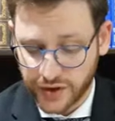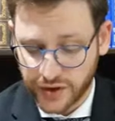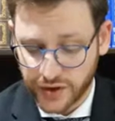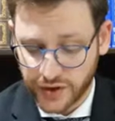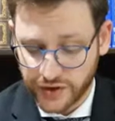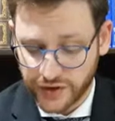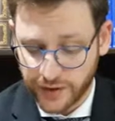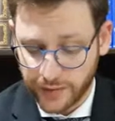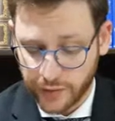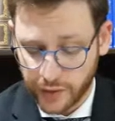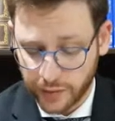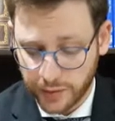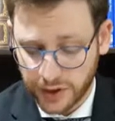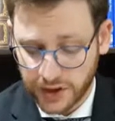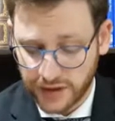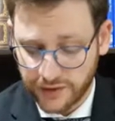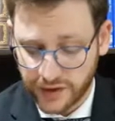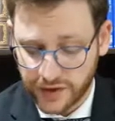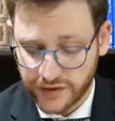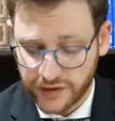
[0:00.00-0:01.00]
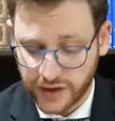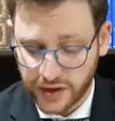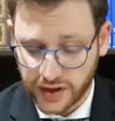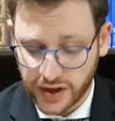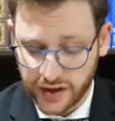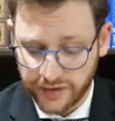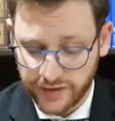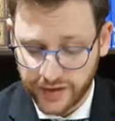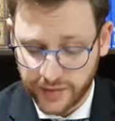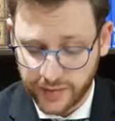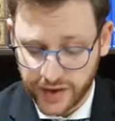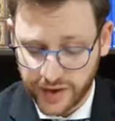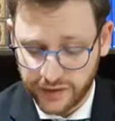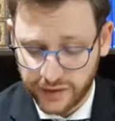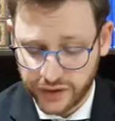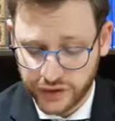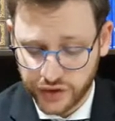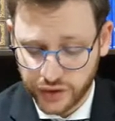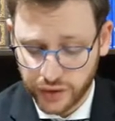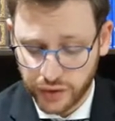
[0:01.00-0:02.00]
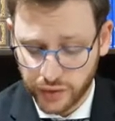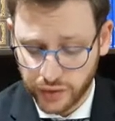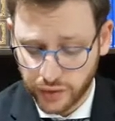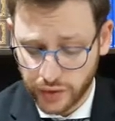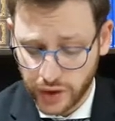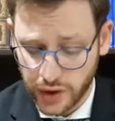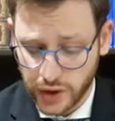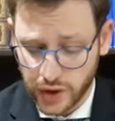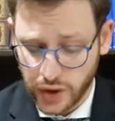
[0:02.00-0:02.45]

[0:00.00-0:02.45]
because a mumar lavaydis kechavim, a Jew